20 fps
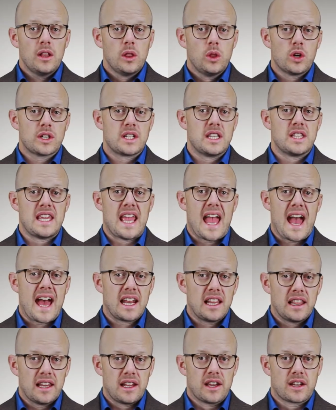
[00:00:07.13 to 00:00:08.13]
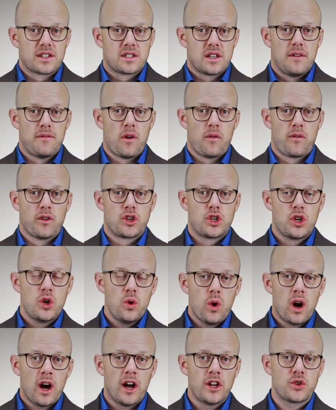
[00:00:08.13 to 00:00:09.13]
looked at the analytics of over
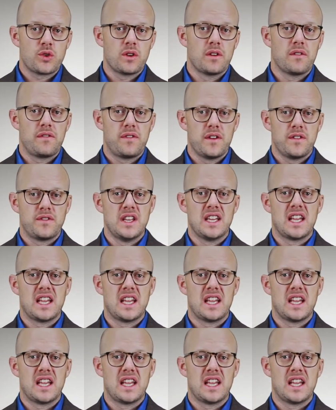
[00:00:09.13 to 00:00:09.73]
250